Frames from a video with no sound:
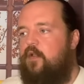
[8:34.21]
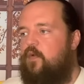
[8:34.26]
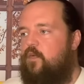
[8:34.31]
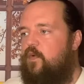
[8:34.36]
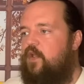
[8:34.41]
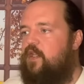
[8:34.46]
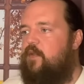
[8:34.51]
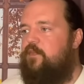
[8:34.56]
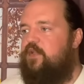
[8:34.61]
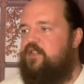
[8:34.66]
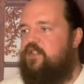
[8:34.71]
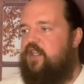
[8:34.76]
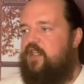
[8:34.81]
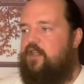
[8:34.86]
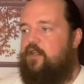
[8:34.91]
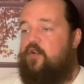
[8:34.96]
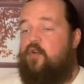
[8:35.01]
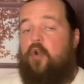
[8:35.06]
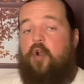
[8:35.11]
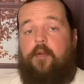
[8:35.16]
We could be
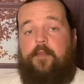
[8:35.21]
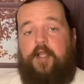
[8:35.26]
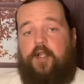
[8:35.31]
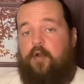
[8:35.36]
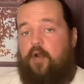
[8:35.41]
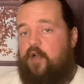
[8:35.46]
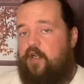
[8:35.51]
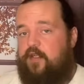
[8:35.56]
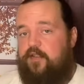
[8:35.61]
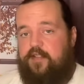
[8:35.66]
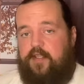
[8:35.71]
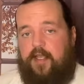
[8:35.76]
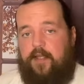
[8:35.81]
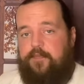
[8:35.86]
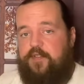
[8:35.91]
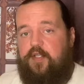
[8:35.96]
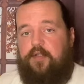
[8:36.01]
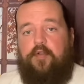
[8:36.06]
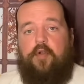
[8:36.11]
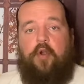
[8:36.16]
seeing karmic
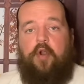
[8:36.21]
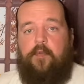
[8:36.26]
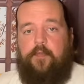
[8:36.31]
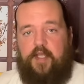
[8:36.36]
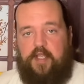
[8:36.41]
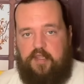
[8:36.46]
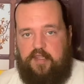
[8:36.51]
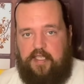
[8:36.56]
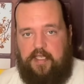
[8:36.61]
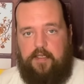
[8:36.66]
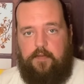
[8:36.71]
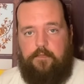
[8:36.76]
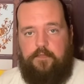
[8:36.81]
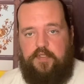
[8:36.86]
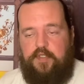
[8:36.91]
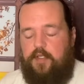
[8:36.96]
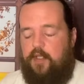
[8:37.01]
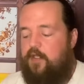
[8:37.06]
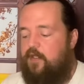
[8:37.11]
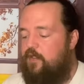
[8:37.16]
archetypes and karmic
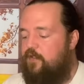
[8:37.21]
themes.